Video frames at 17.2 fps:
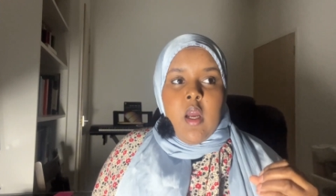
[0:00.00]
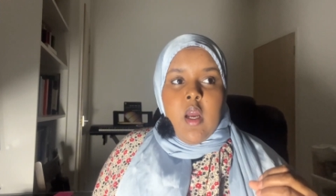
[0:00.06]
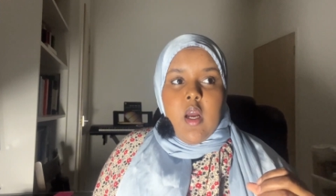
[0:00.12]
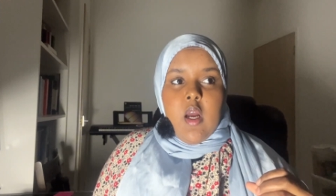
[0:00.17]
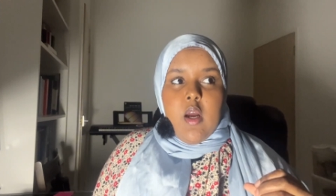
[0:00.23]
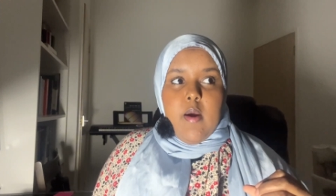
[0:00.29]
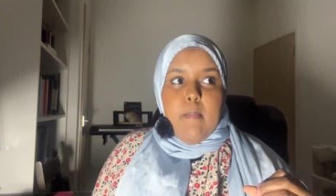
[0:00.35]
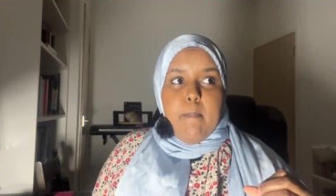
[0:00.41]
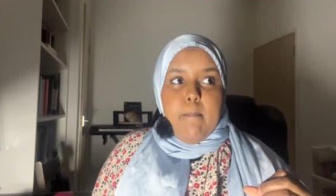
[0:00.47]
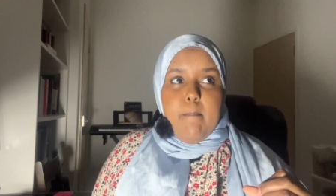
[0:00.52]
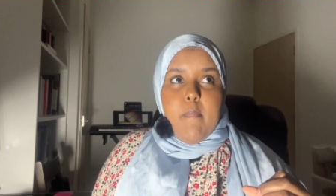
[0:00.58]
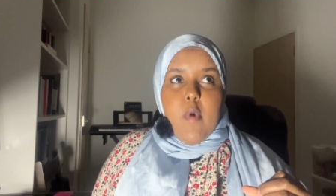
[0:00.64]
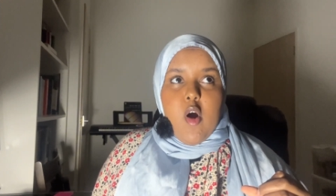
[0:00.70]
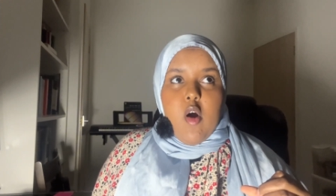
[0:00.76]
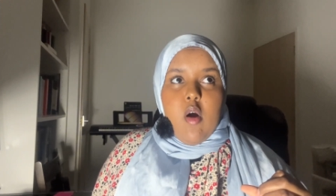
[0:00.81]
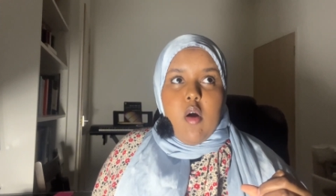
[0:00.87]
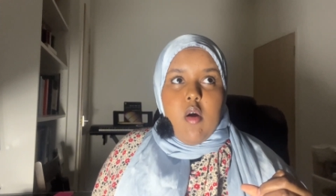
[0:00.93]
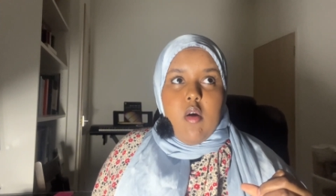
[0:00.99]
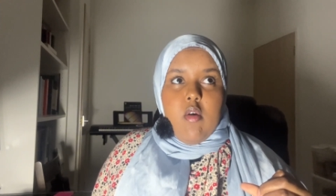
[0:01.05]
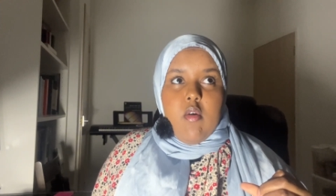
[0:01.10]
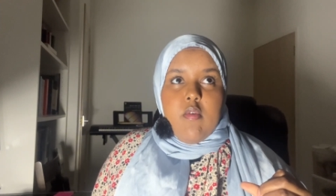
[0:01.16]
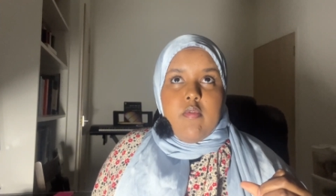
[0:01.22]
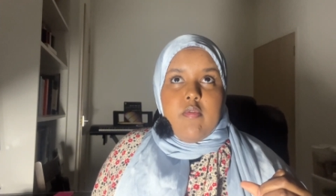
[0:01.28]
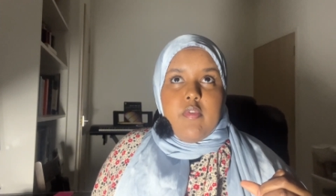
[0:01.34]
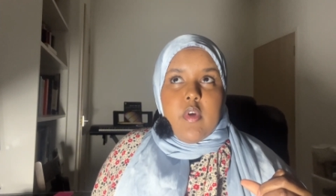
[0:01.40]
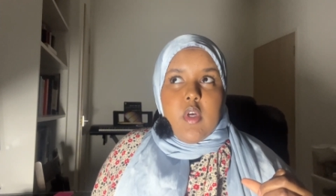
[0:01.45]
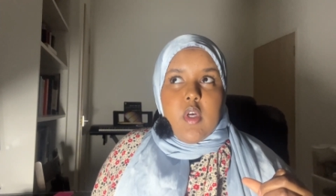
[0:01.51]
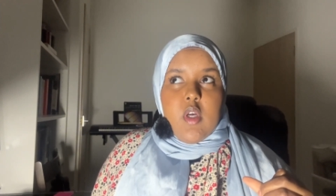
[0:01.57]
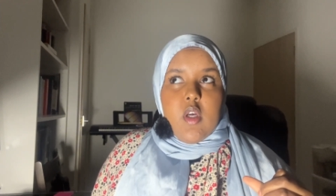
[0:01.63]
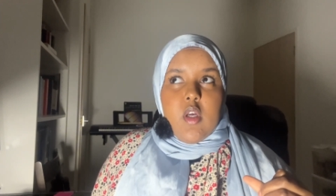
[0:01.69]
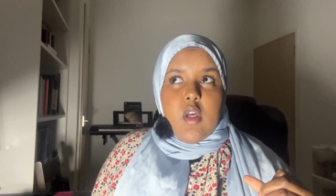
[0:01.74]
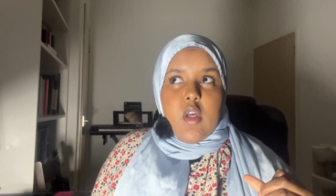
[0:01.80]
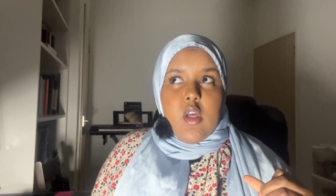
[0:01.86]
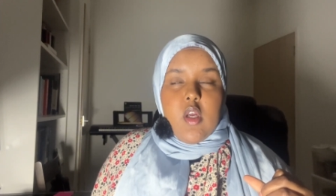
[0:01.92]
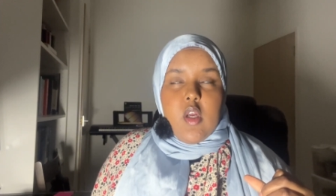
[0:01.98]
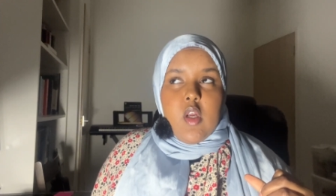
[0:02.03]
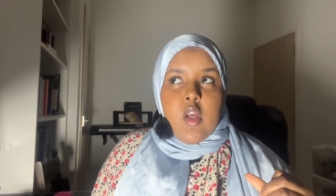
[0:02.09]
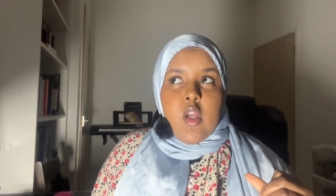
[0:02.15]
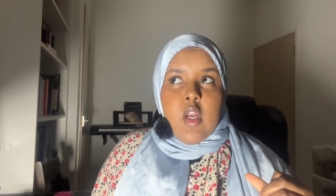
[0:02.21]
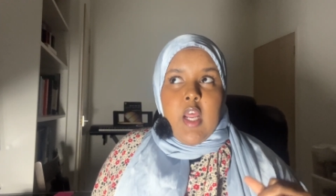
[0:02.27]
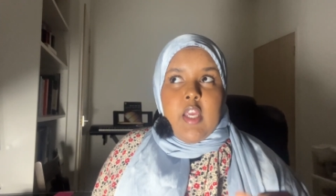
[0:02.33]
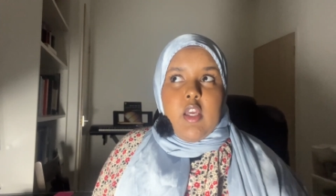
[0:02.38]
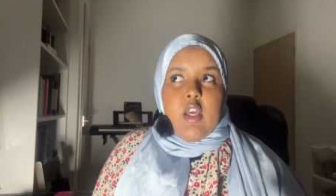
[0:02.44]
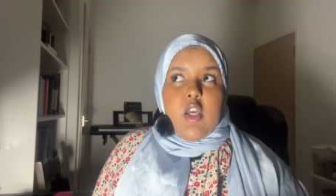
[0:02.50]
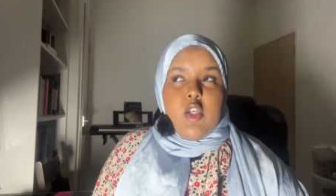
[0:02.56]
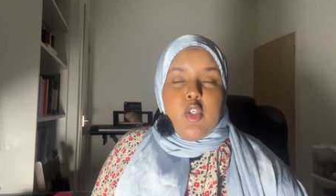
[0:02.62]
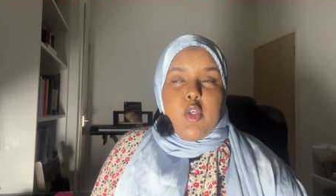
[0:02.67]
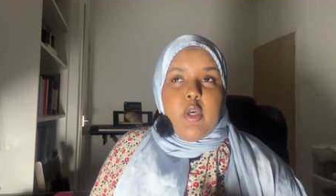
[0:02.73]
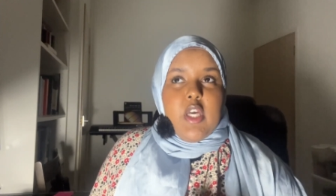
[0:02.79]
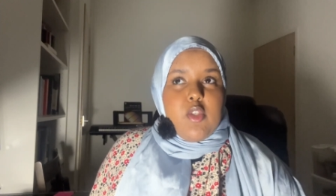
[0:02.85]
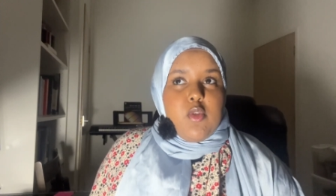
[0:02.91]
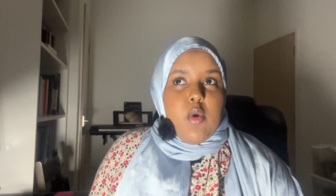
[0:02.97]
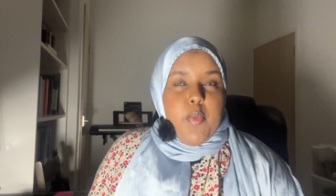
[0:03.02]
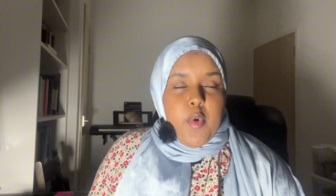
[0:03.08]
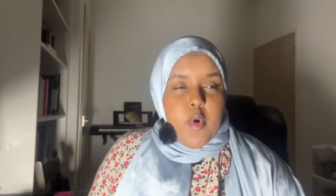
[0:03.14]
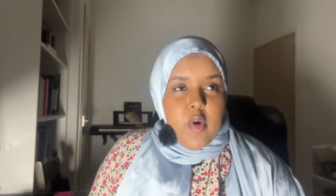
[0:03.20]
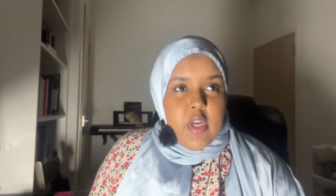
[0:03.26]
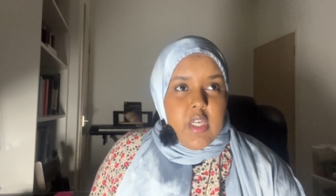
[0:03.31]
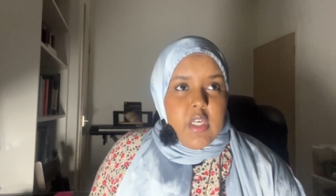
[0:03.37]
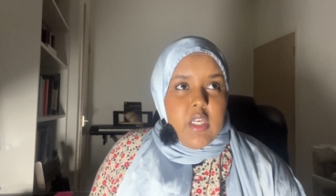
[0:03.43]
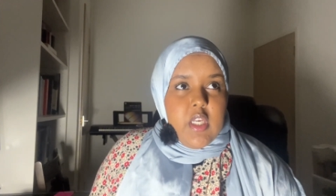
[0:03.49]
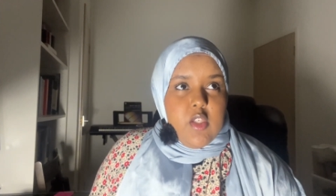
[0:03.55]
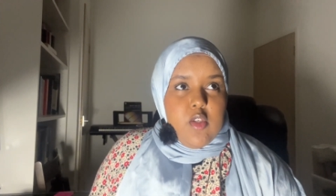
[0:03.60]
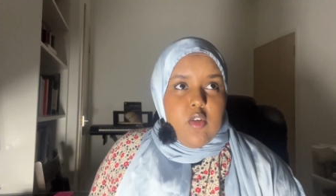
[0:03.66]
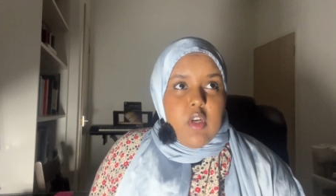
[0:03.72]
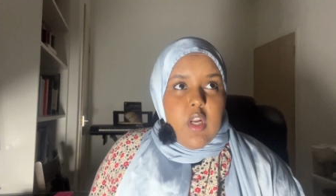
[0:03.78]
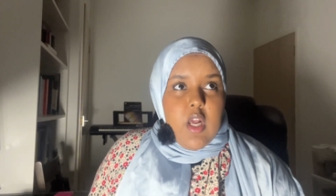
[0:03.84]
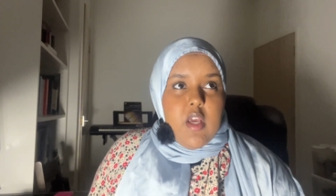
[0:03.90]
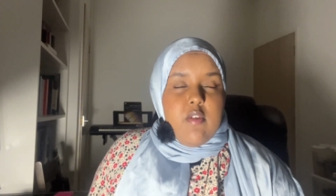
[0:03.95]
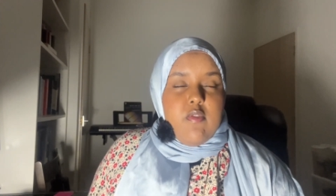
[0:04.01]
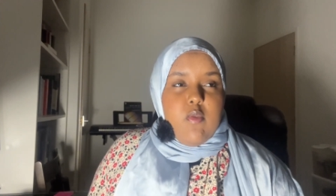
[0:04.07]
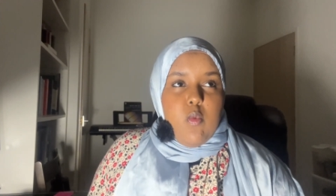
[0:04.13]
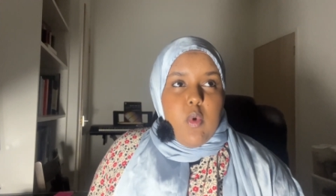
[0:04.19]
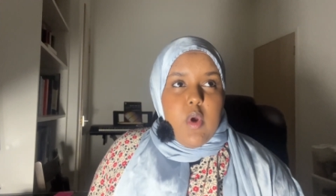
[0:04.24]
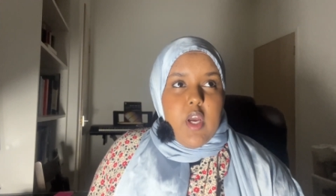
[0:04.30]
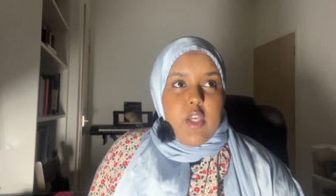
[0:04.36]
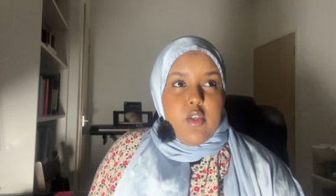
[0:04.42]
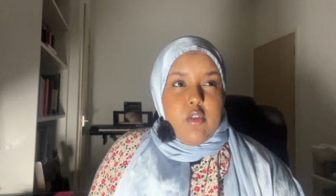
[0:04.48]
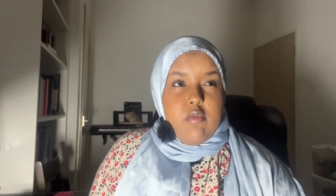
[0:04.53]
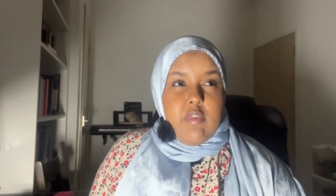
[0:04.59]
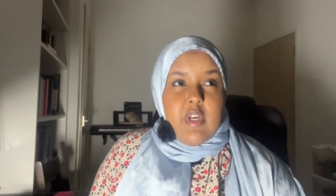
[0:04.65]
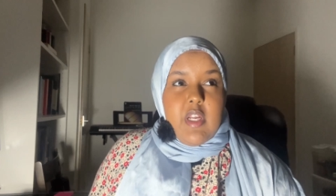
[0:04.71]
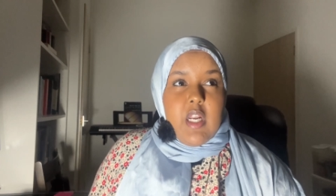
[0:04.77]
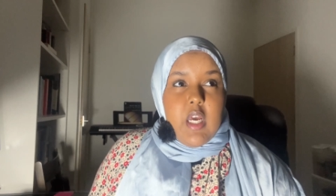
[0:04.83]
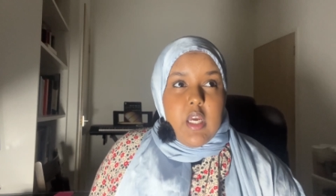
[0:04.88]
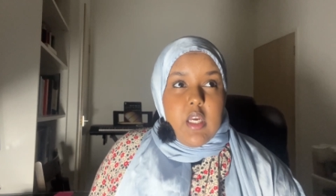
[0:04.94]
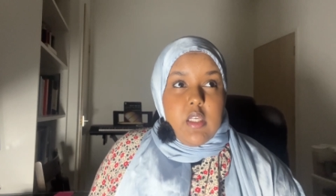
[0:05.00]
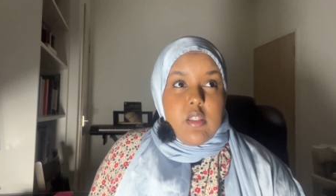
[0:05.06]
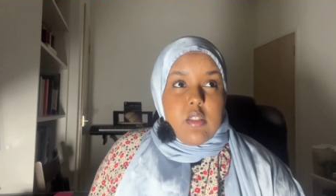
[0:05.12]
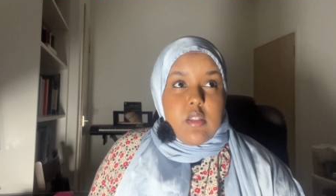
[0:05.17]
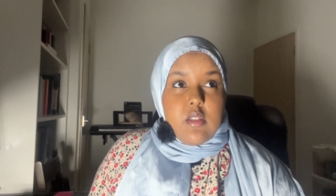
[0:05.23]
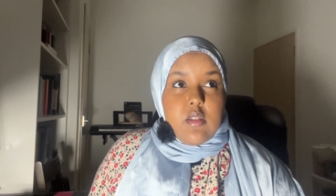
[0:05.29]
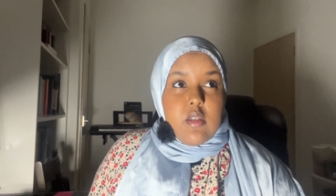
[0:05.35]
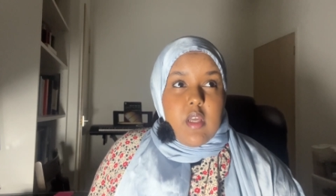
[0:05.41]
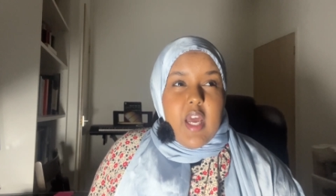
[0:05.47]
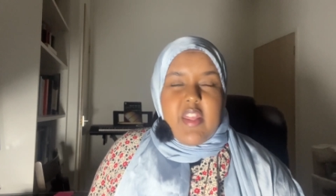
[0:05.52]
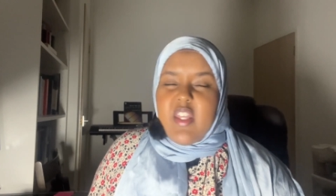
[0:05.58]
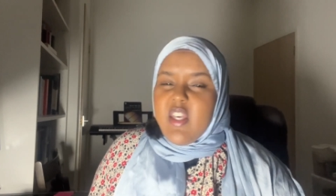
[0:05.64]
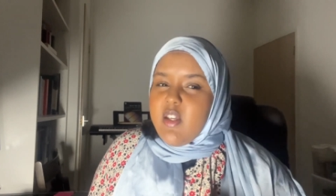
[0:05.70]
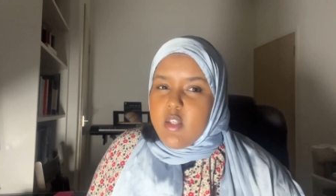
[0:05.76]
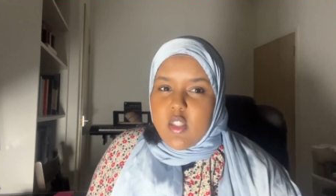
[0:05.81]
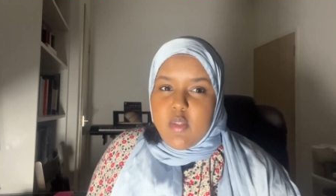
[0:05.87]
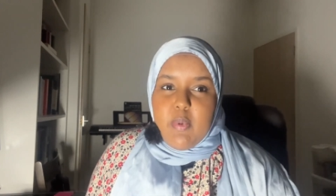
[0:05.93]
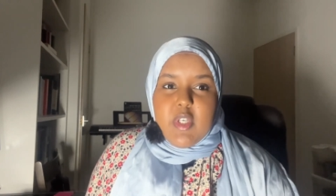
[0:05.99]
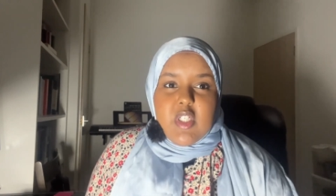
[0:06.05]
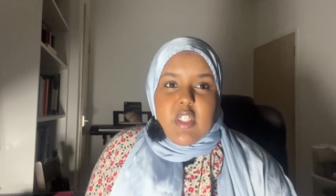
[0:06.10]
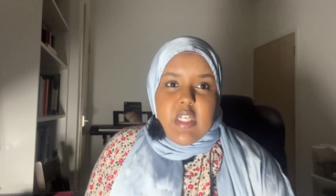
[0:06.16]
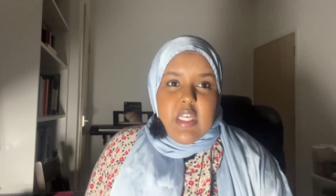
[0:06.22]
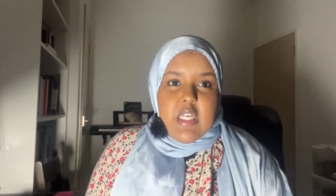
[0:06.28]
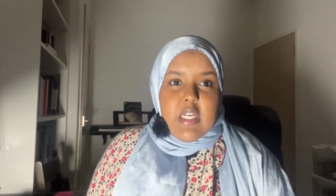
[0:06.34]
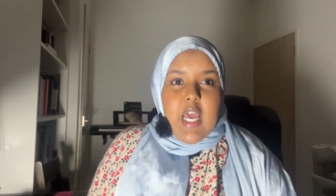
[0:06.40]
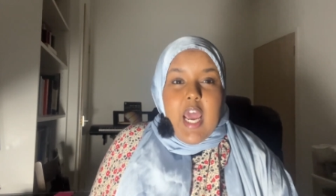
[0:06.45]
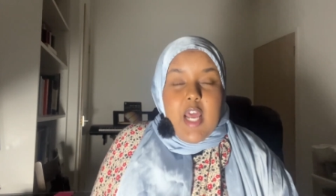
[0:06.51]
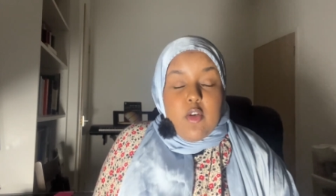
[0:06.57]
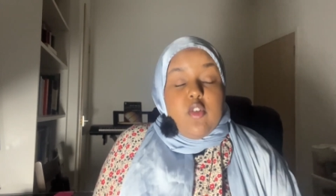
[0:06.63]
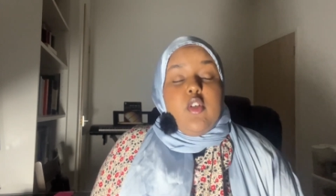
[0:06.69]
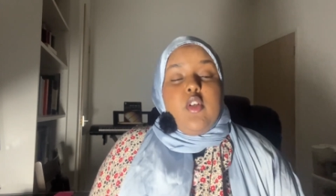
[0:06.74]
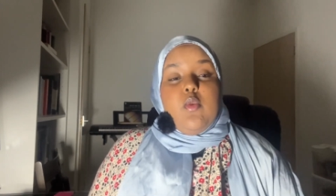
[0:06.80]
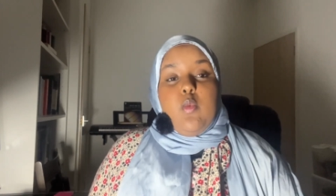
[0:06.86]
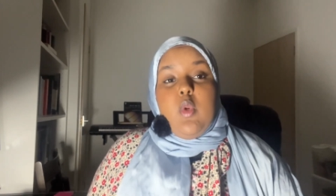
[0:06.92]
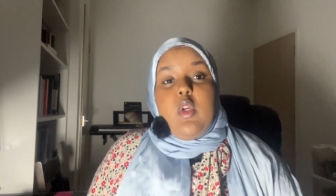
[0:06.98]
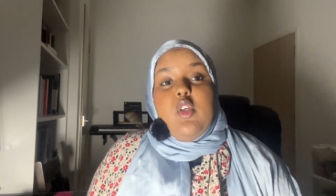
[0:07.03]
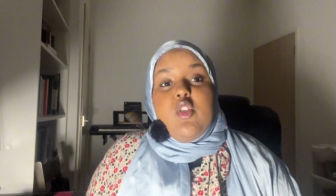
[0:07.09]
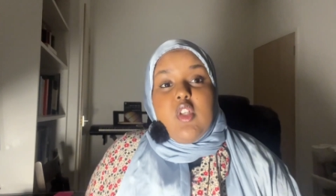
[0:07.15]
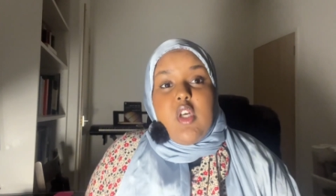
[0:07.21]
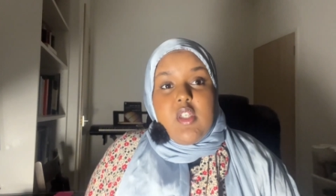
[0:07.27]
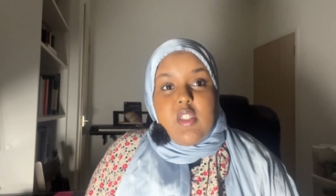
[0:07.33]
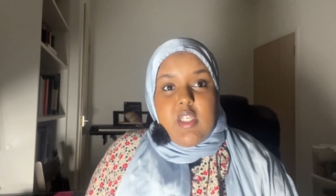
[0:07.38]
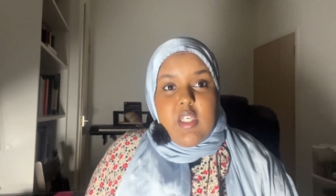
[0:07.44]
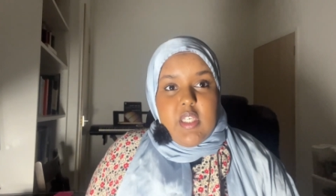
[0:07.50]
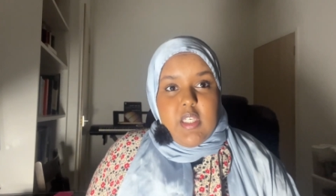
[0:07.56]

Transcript: of like you get to a point in your life where you realize, I think especially in adulthood, when you start to